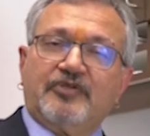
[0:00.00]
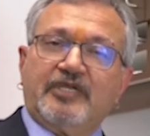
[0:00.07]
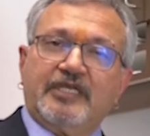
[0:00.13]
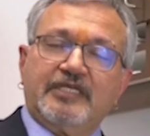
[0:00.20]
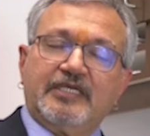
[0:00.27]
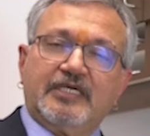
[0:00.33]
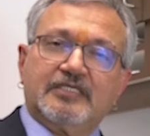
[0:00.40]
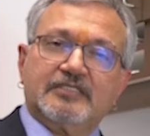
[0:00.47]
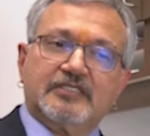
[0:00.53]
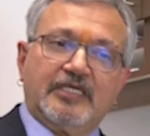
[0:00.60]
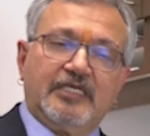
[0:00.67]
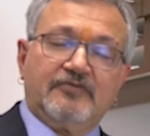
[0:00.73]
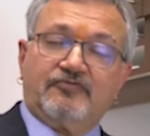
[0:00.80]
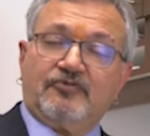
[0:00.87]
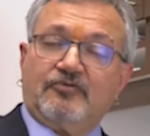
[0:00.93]
areas
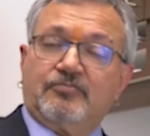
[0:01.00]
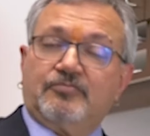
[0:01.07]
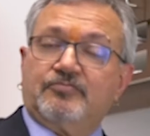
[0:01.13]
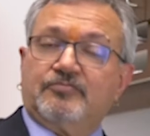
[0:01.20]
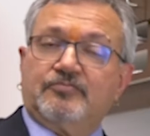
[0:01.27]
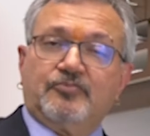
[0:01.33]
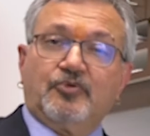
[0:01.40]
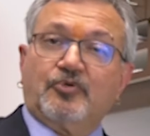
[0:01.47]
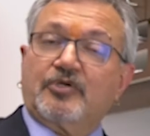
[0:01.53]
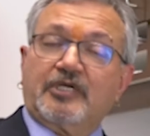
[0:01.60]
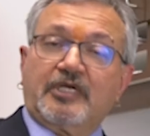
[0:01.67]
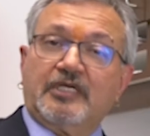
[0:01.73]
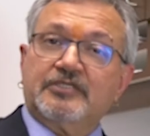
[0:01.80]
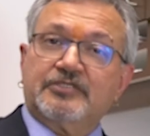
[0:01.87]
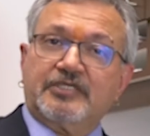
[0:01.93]
and for poorer
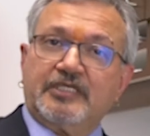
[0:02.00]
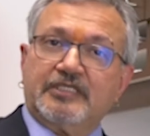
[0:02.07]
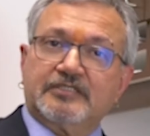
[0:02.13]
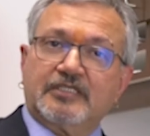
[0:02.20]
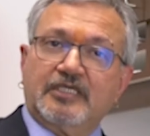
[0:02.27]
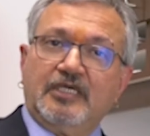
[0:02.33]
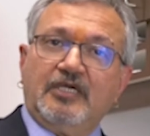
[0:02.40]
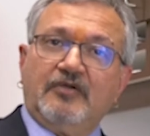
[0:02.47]
countries